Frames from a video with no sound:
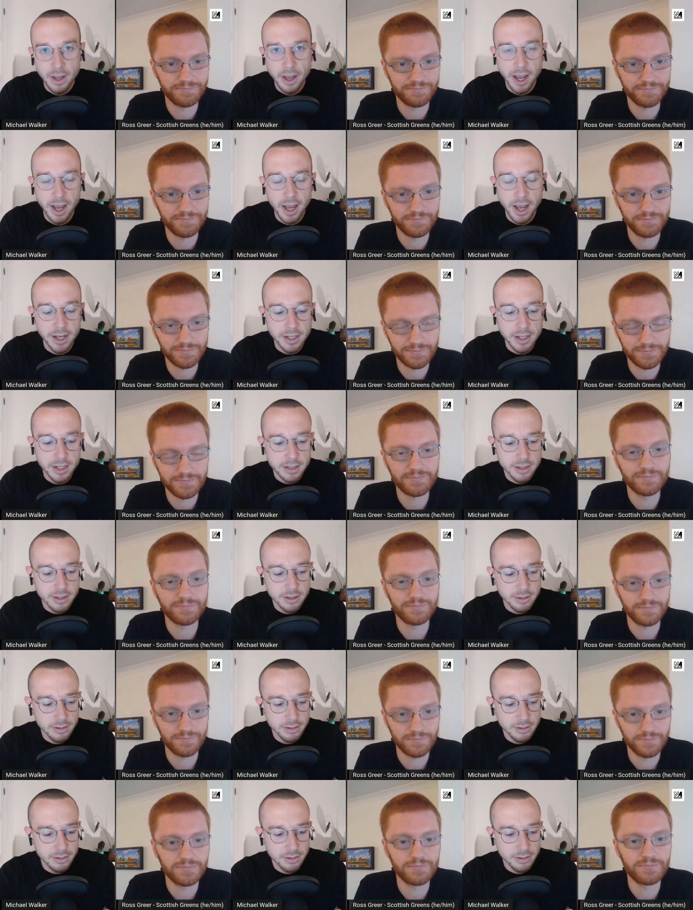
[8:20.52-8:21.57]
Speaker 1: And
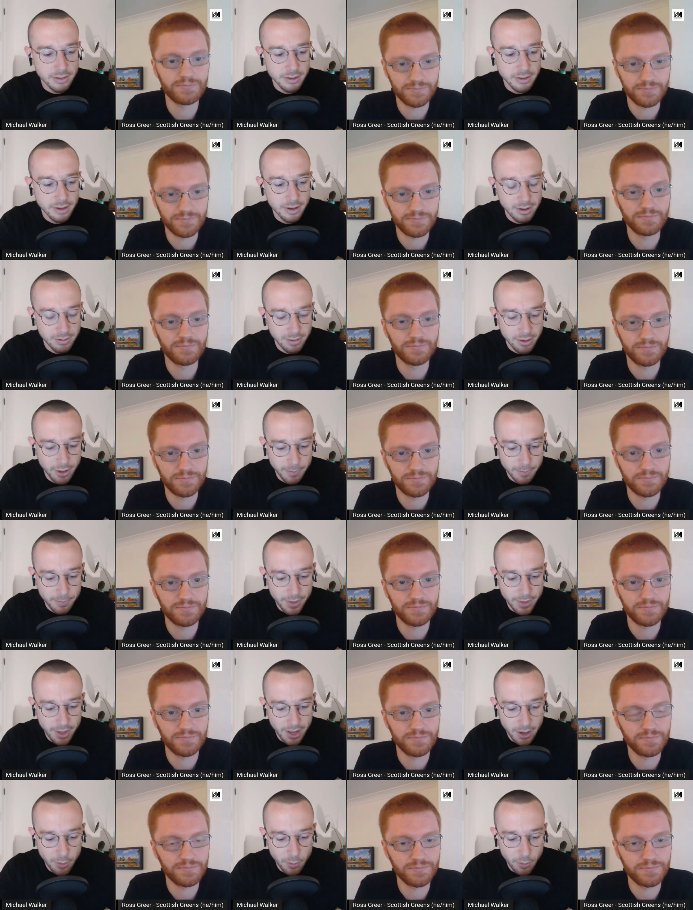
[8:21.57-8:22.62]
you
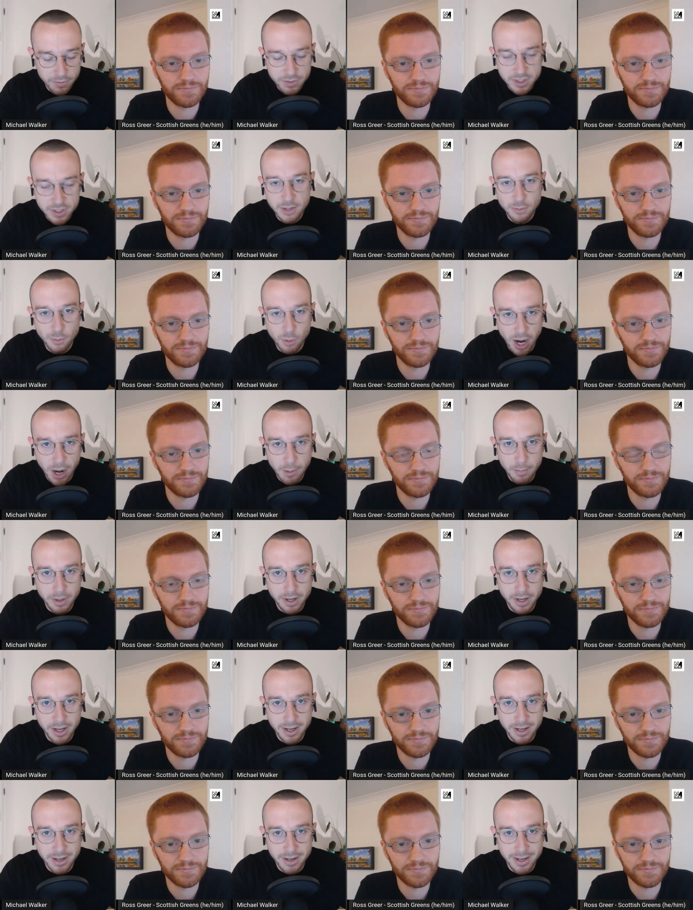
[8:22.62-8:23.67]
know, we've seen what
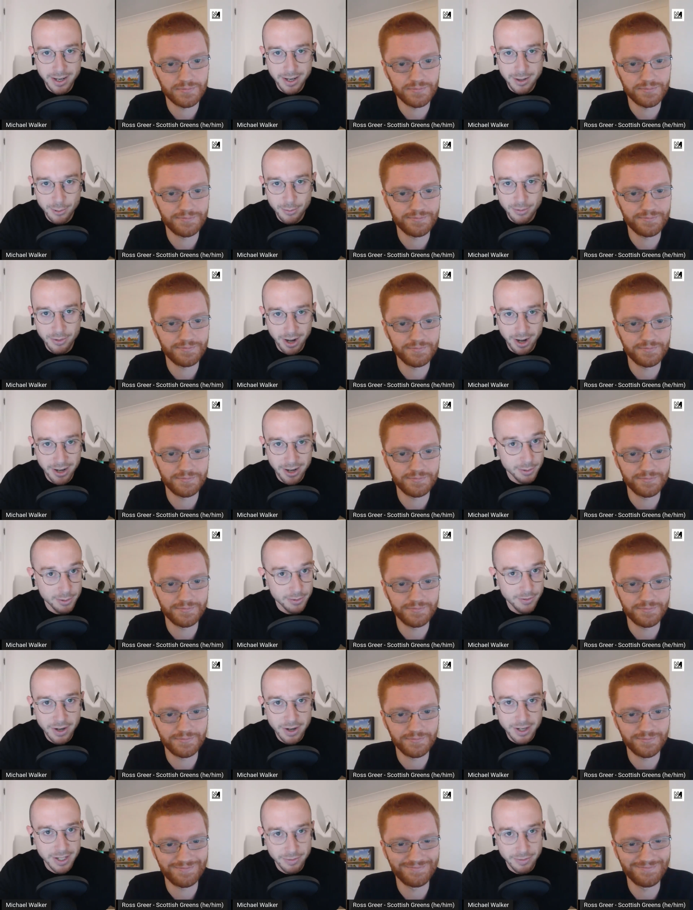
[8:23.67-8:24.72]
happened in in Northern Ireland. It was
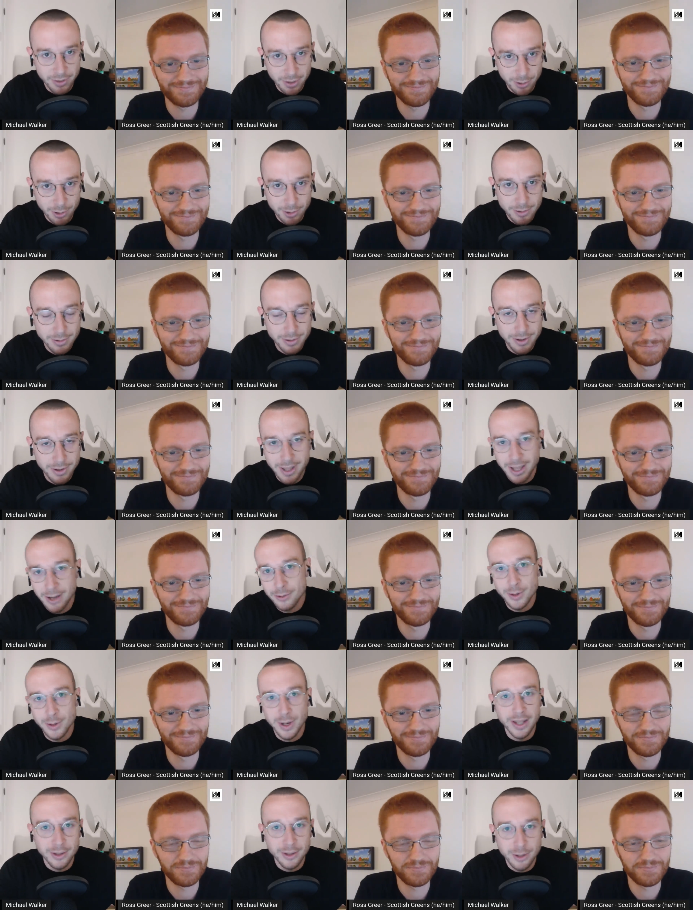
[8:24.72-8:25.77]
very difficult. They
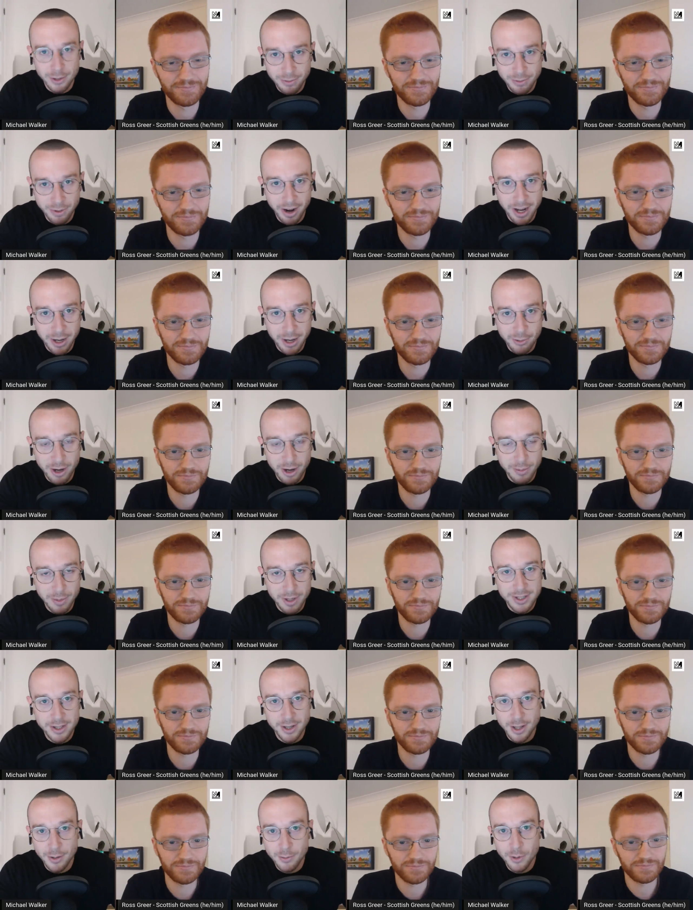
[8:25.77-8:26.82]
also had the Good Friday
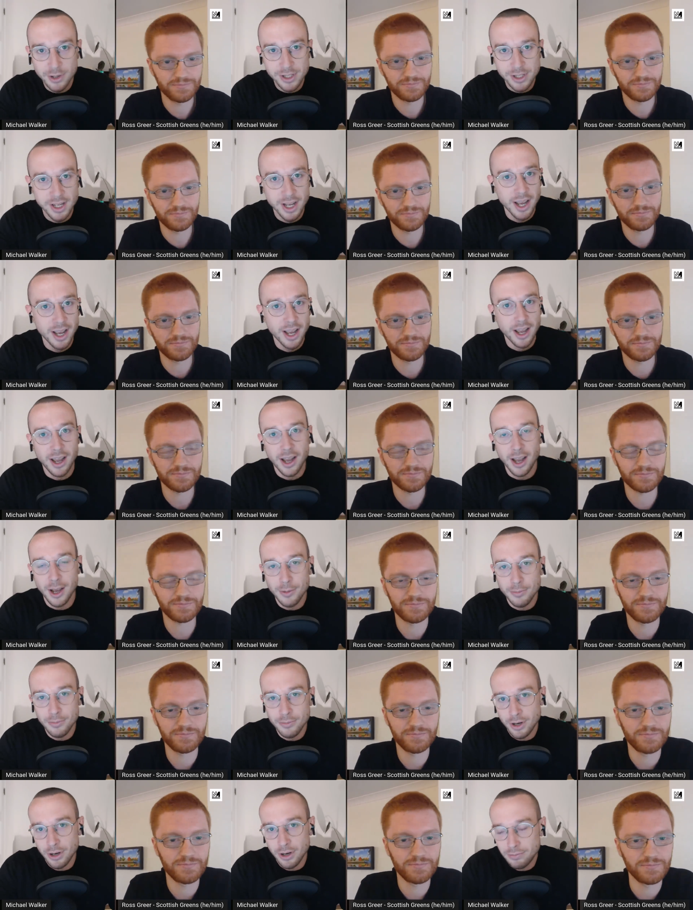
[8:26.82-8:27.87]
Agreement, so there was,
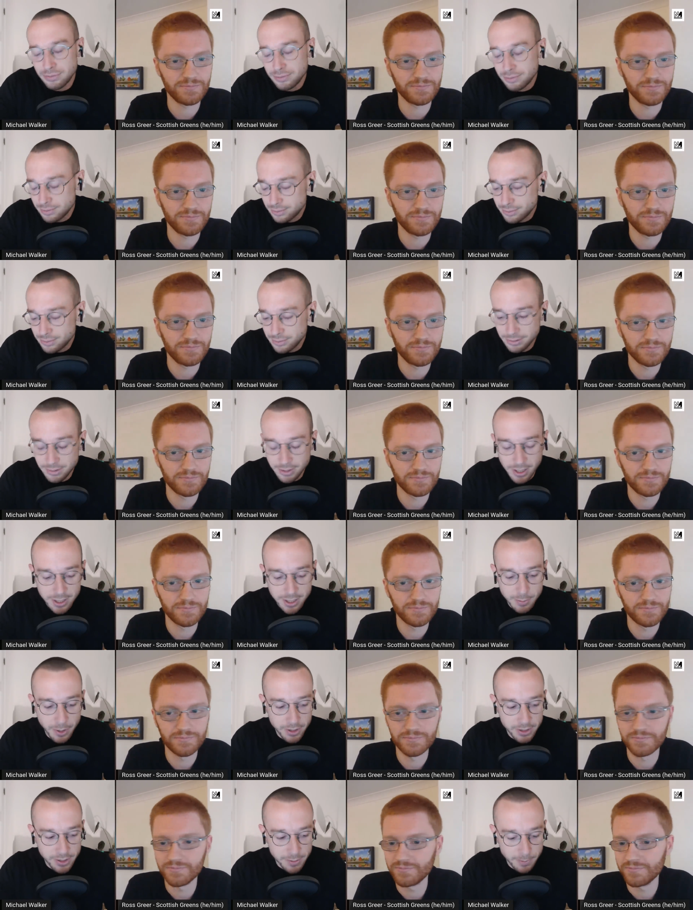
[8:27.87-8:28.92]
um, you know, I
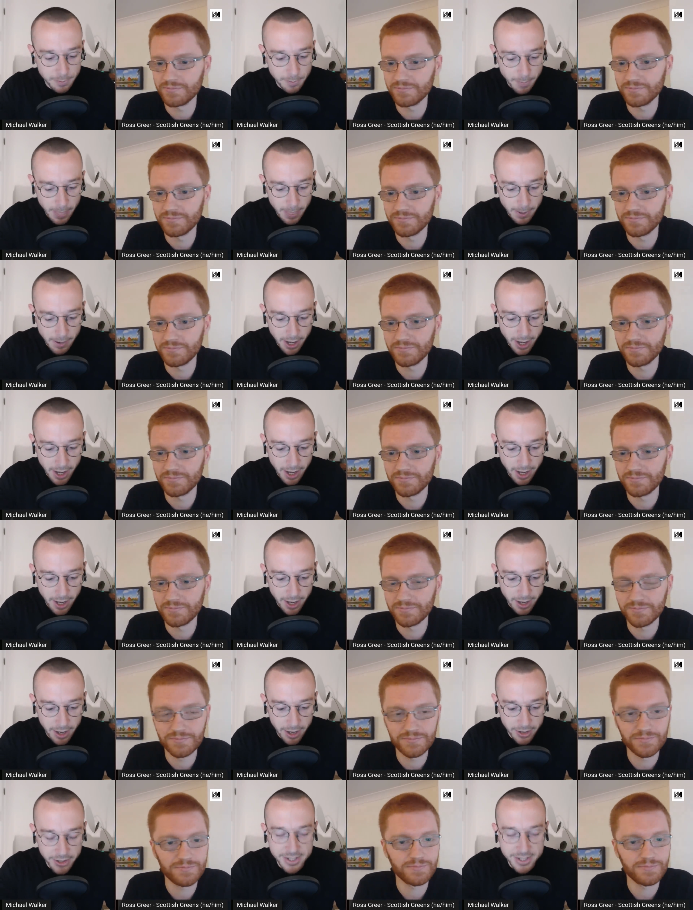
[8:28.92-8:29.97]
suppose
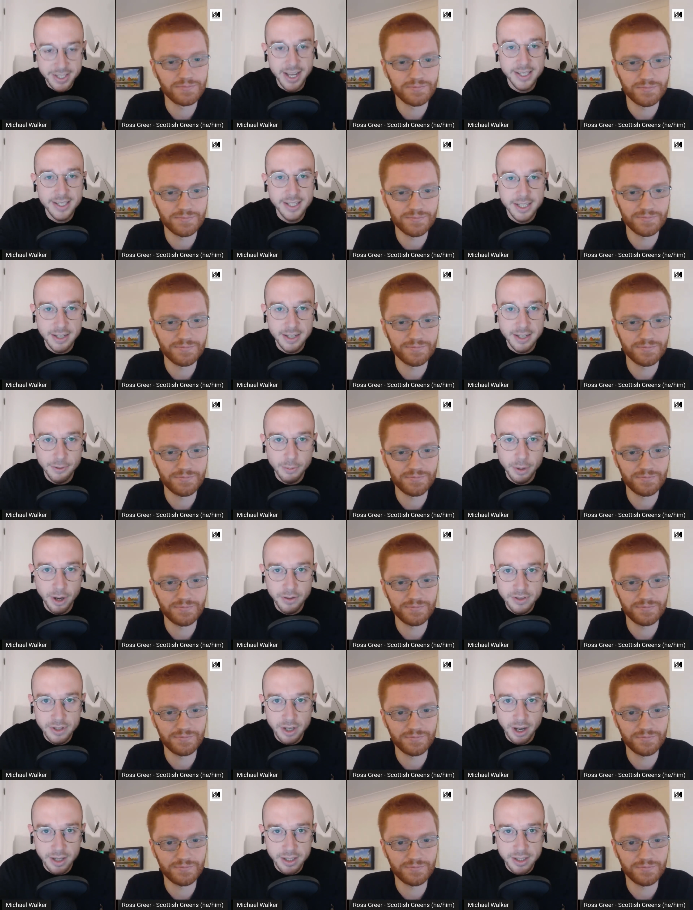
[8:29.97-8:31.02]
uh, a necessity for
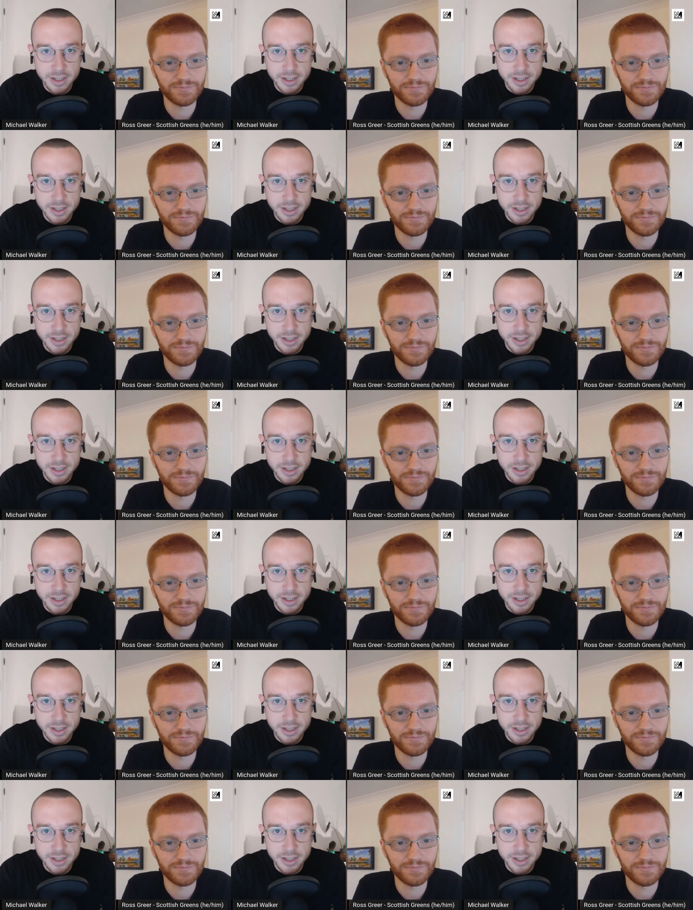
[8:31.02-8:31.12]
both sides